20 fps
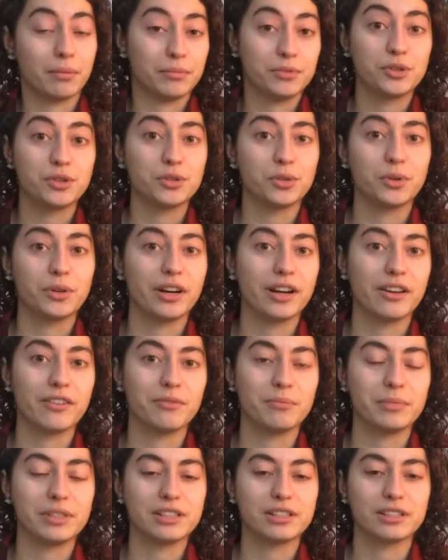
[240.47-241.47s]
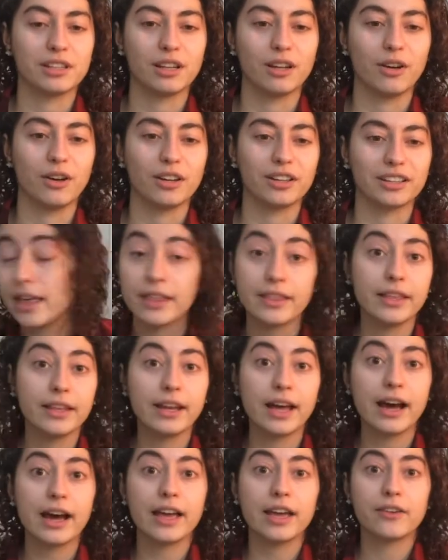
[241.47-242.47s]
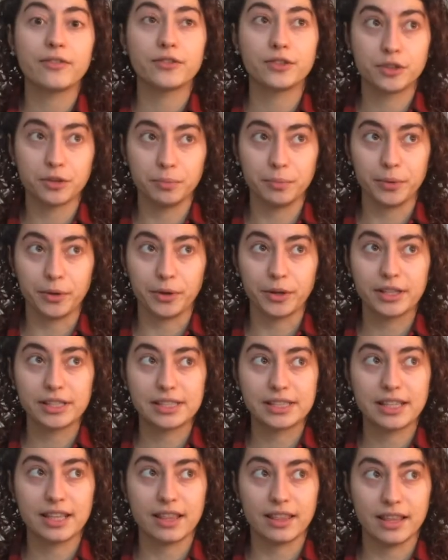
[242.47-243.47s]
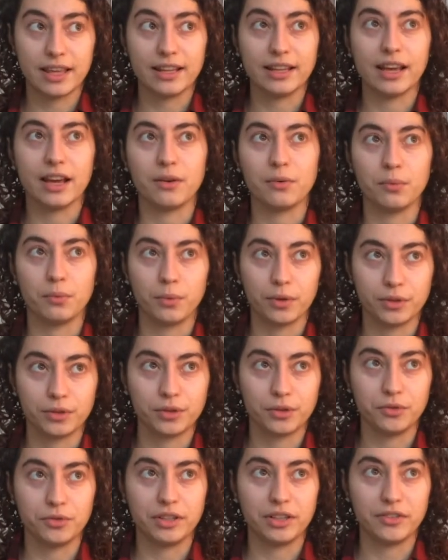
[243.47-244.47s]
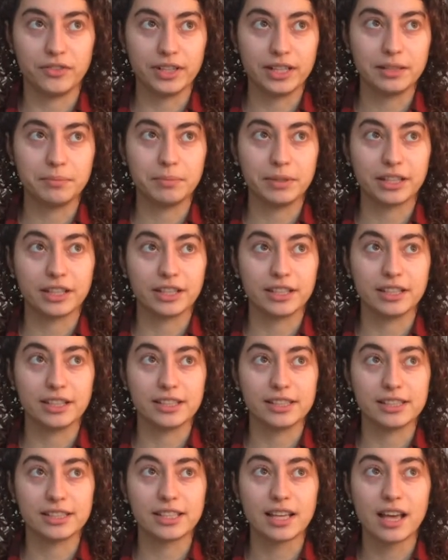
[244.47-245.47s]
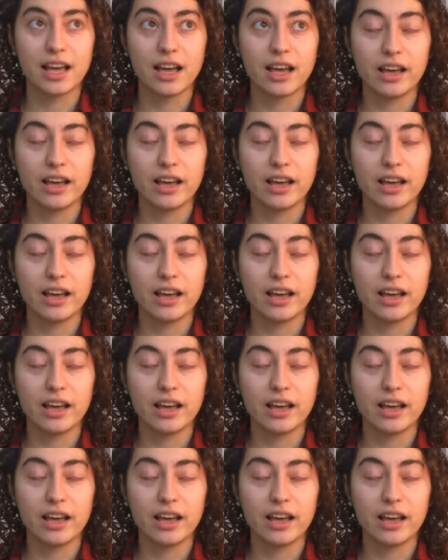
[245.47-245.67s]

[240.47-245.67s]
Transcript: I'm sure I have missed a lot. Then I have two books that I want to reread, because